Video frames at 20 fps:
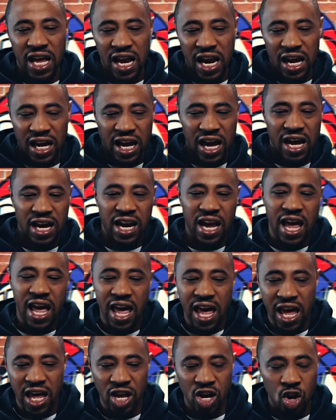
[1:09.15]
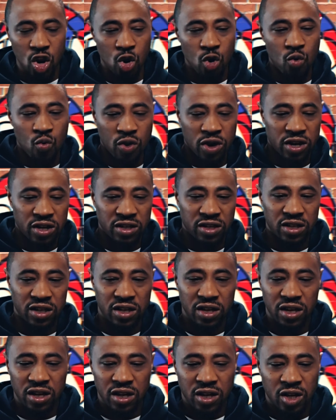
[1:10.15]
and I kind of had no one,
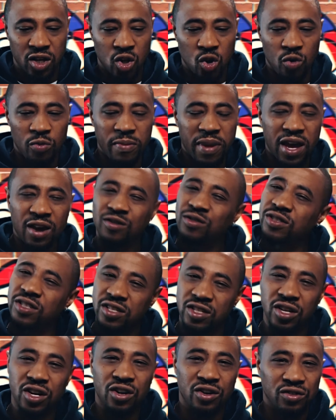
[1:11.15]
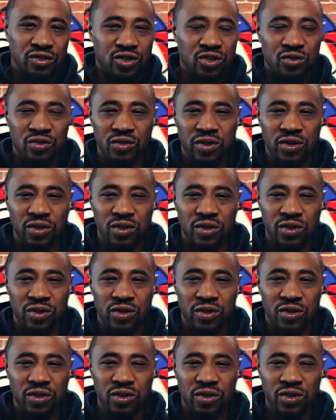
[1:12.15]
no males to turn to.